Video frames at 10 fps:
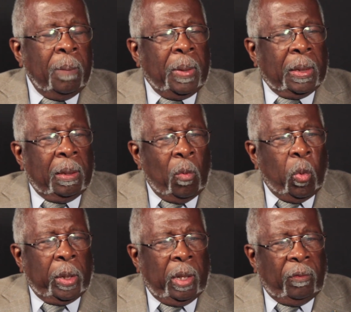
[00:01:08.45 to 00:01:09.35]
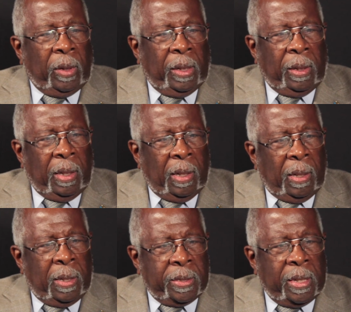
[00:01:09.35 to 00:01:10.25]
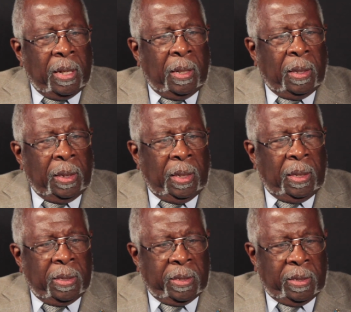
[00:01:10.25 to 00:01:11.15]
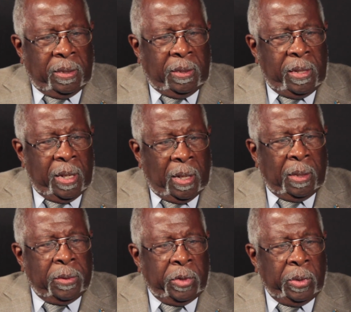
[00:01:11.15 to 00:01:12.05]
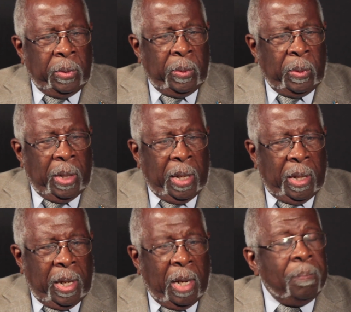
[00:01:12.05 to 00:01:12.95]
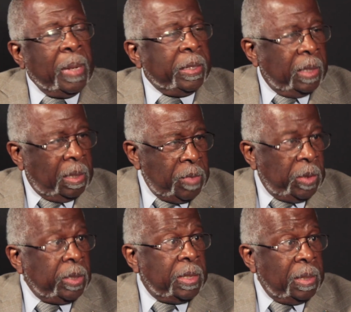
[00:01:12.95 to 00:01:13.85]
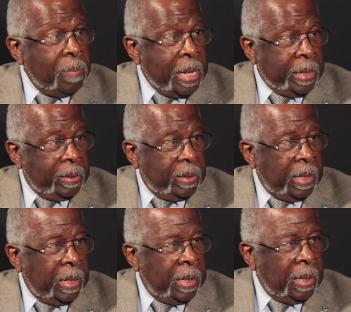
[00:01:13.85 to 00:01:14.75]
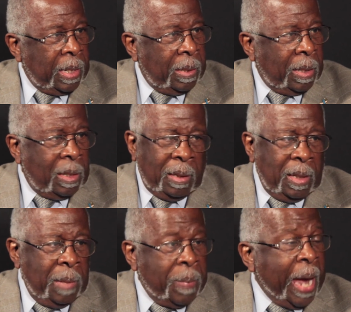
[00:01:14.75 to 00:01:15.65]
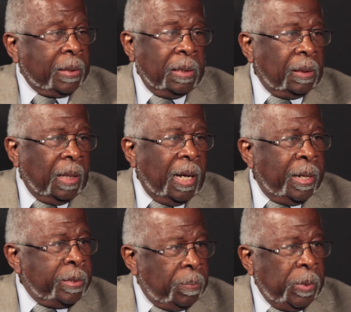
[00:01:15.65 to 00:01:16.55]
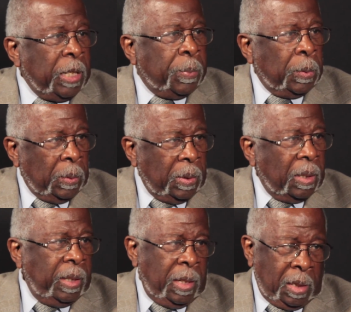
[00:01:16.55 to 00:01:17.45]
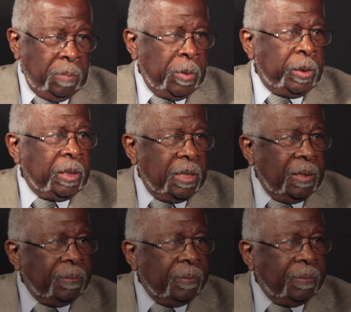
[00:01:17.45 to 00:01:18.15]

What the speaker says: But whatever it is done to help make the community better and impacting the lives of people in community.